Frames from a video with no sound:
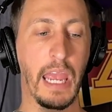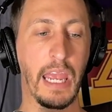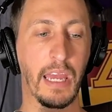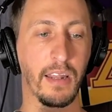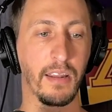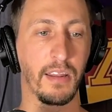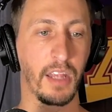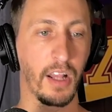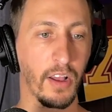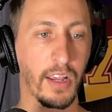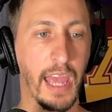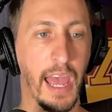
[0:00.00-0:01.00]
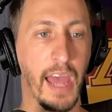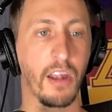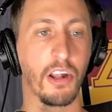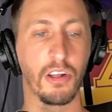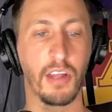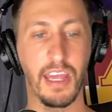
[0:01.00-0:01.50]
And you look
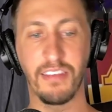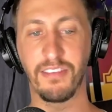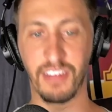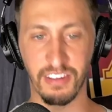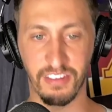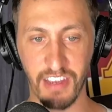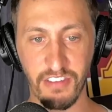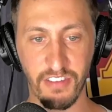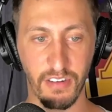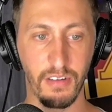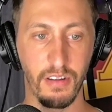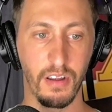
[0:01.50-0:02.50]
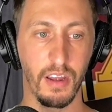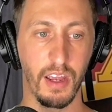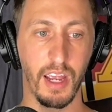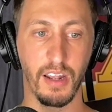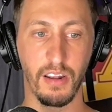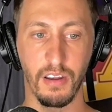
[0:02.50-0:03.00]
at his decision
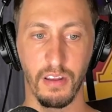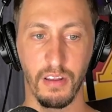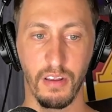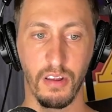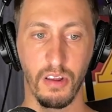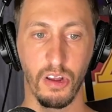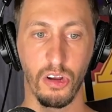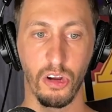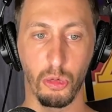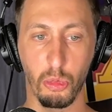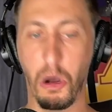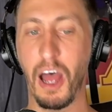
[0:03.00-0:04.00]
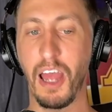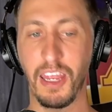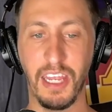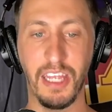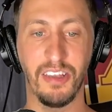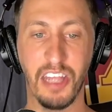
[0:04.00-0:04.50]
and why
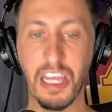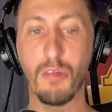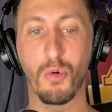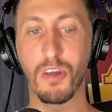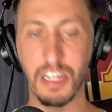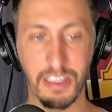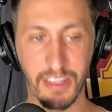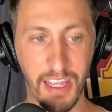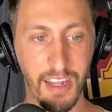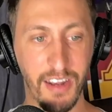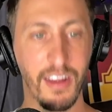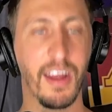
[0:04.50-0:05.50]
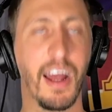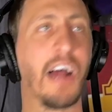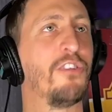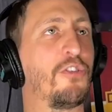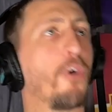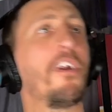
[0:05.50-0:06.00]
he did what he did.
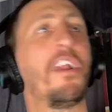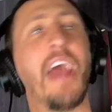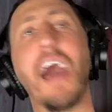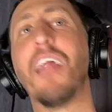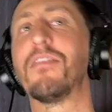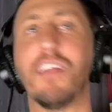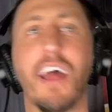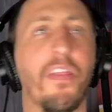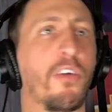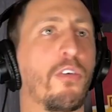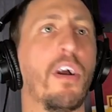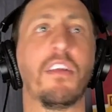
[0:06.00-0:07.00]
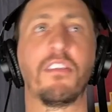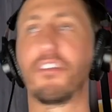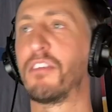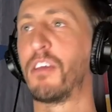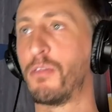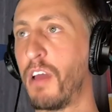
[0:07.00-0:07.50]
Jordan Addison had the greatest
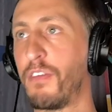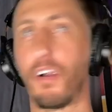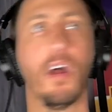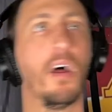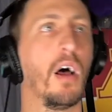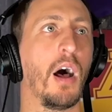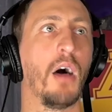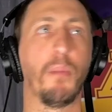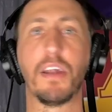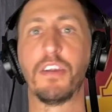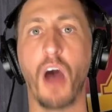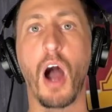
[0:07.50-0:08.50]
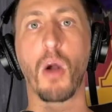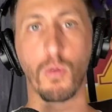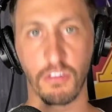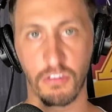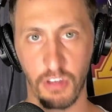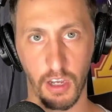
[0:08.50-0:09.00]
excuse ever. My dog
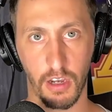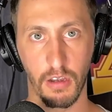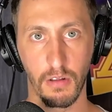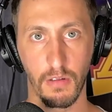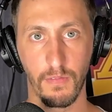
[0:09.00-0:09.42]
was sick